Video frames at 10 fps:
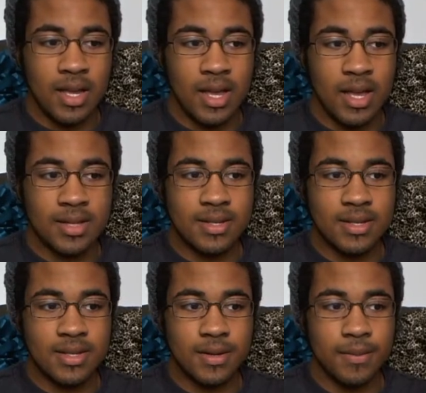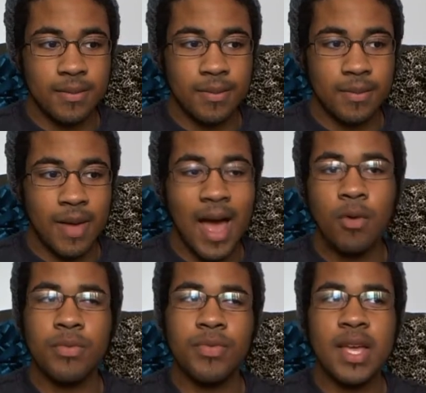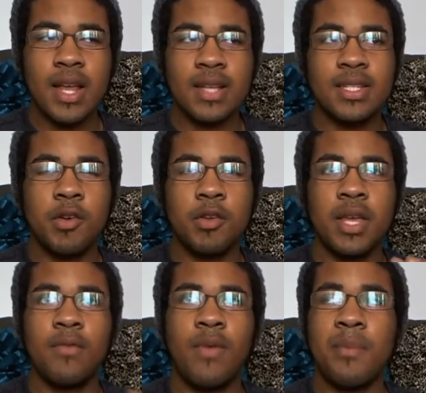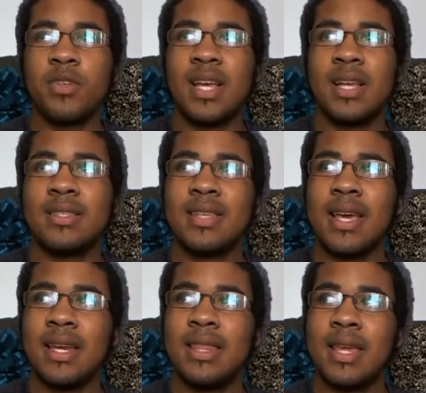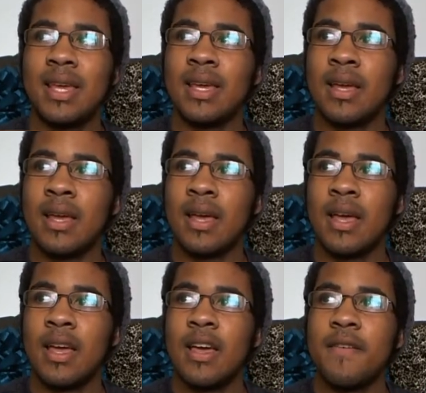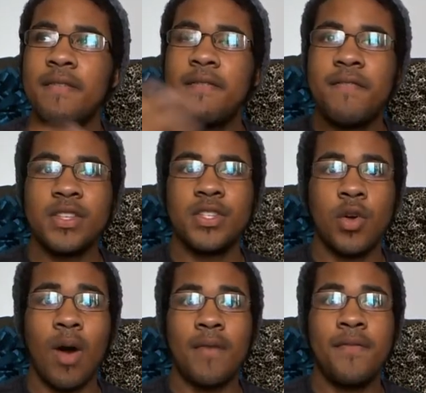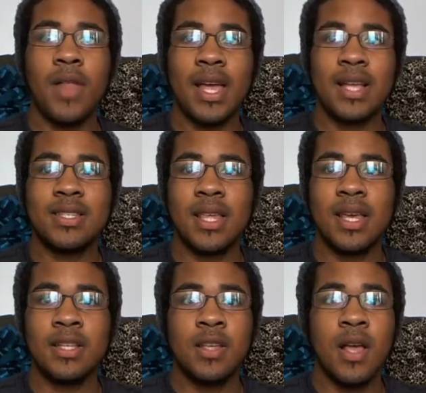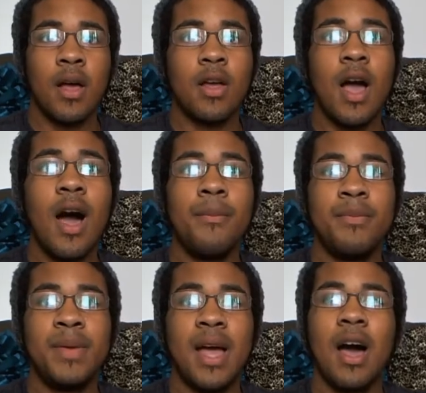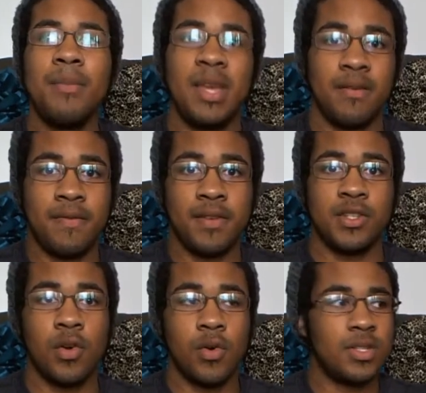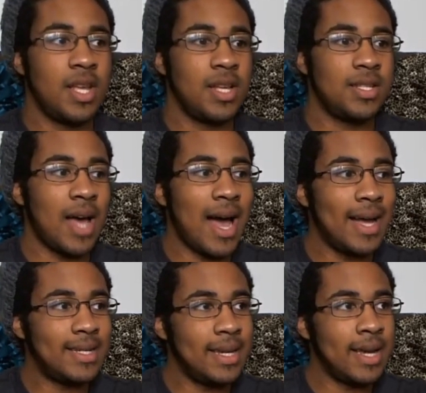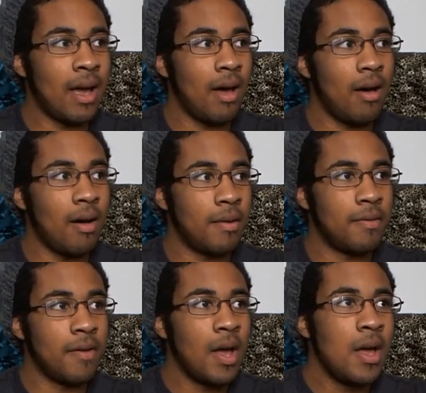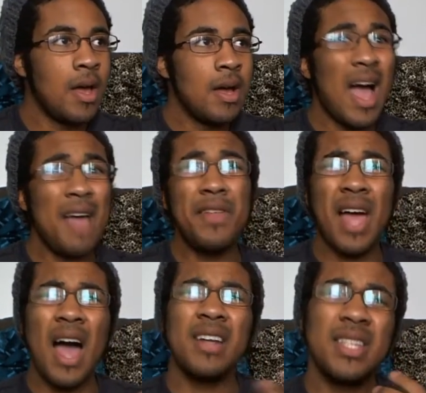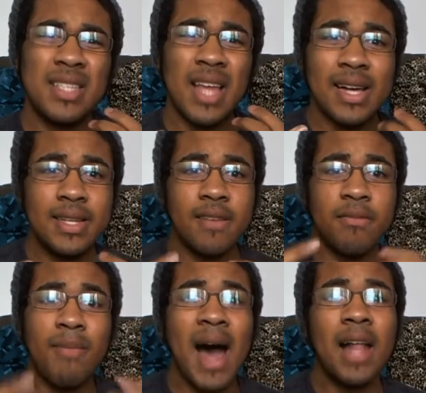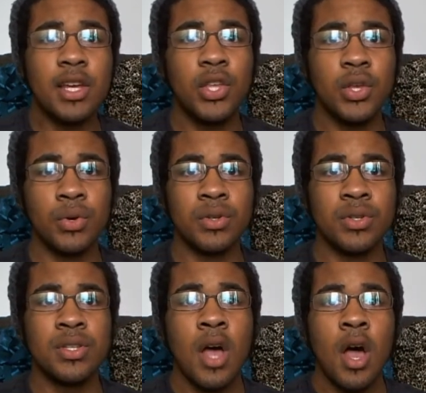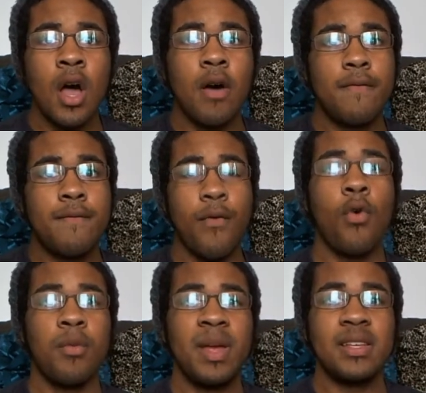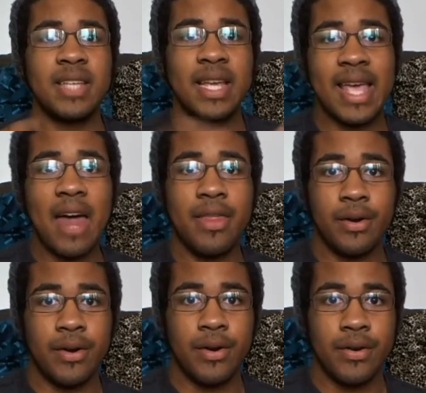It's, I don't think necessarily it represents anything physical. I feel like it's things becoming physical. It's the idea of, I feel like honestly it's the idea of molecules forming together.